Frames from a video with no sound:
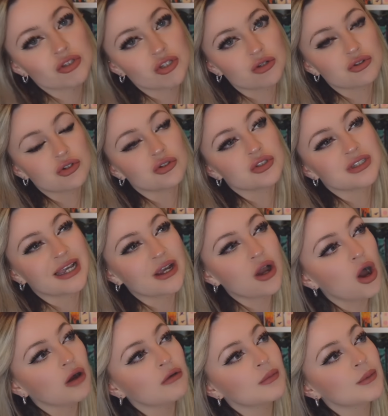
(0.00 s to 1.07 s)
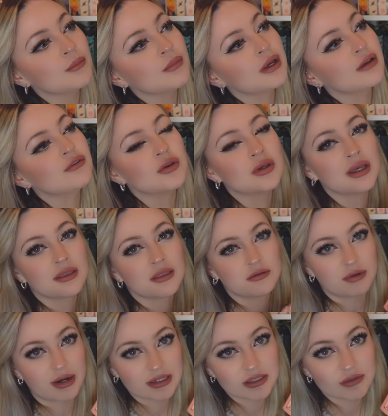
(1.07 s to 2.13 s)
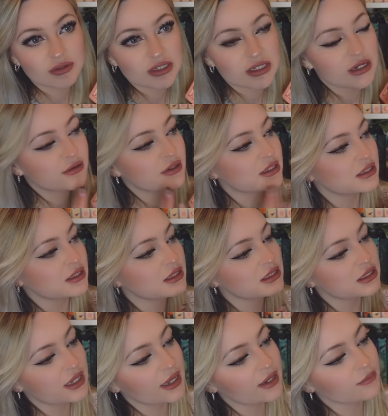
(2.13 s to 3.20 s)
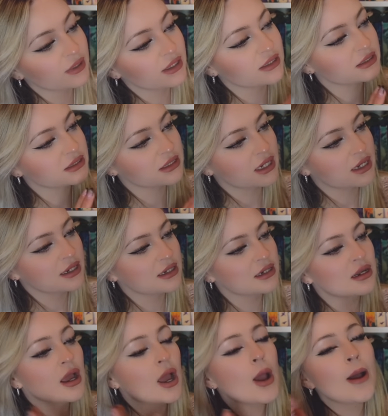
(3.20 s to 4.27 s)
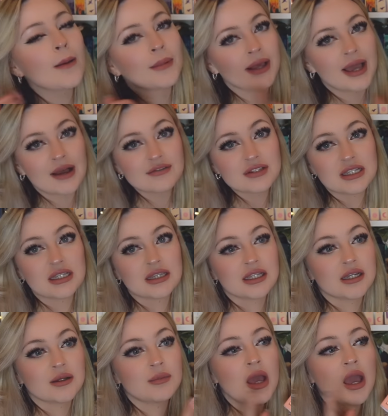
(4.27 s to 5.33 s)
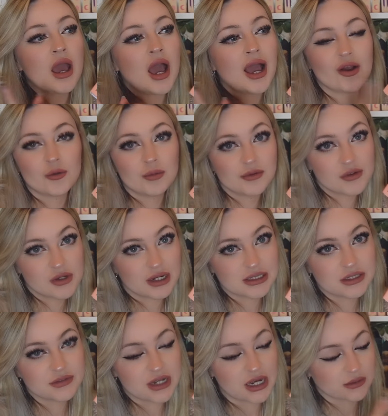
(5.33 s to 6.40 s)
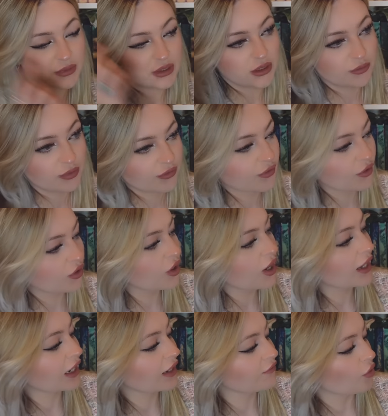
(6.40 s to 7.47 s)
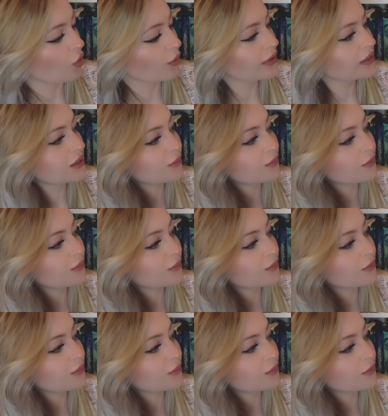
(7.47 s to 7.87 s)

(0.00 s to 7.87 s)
socials I can't remember if you can get the rest of the series in the same like design but I have seen them a couple of you guys have tagged me in them before and I've always